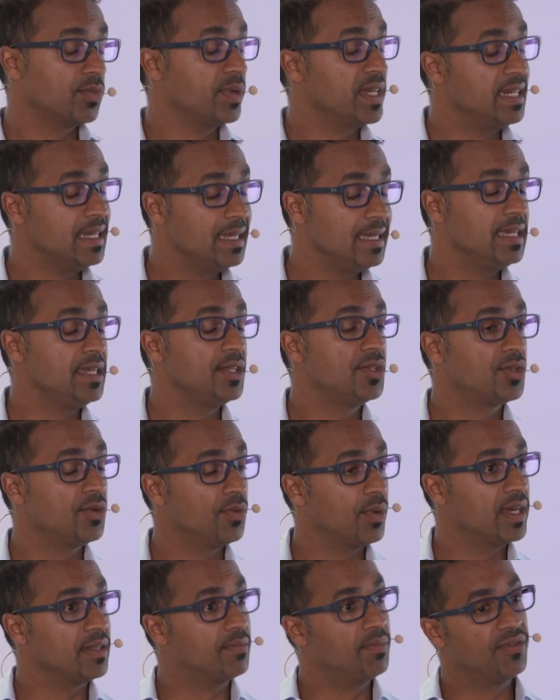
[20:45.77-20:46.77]
we need to
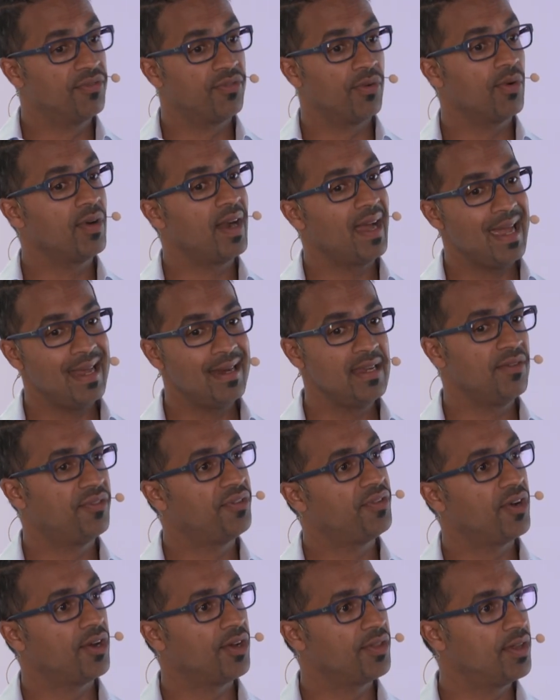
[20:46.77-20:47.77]
wait before any
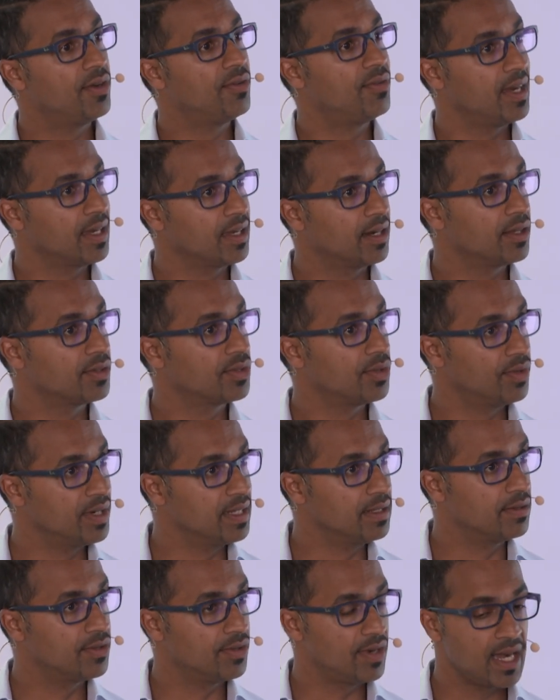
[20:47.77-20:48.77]
further regulatory
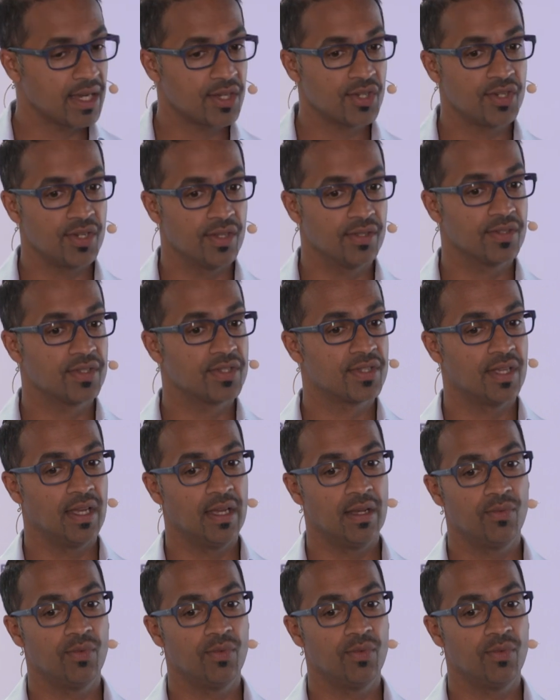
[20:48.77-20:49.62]
interactions.